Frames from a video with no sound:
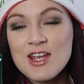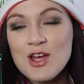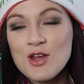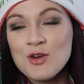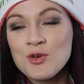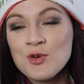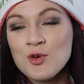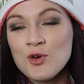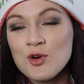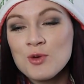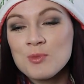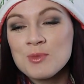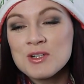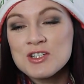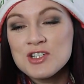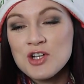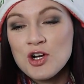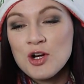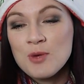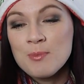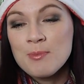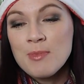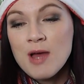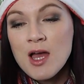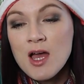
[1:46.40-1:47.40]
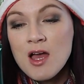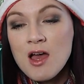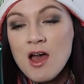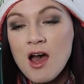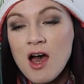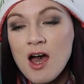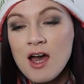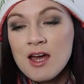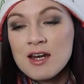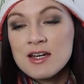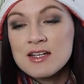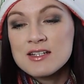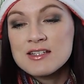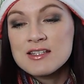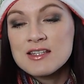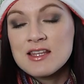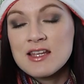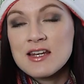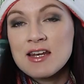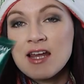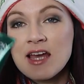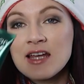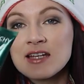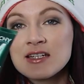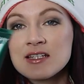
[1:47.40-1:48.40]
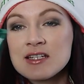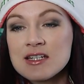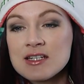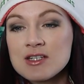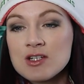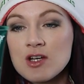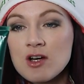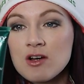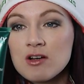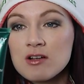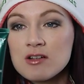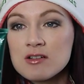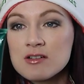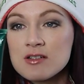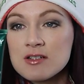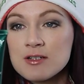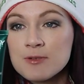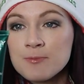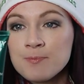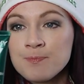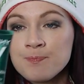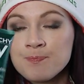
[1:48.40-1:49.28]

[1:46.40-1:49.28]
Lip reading: Normaderm, and it's the Night Detox.